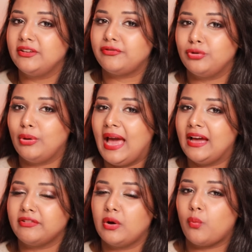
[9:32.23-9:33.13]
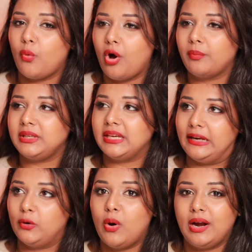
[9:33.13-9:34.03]
If you have a warm
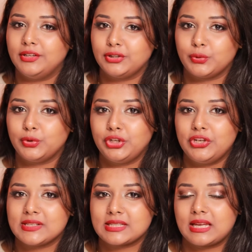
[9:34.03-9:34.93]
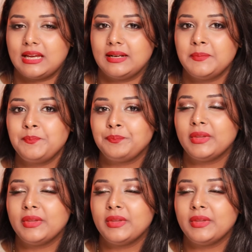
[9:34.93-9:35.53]
yellow undertone to your skin,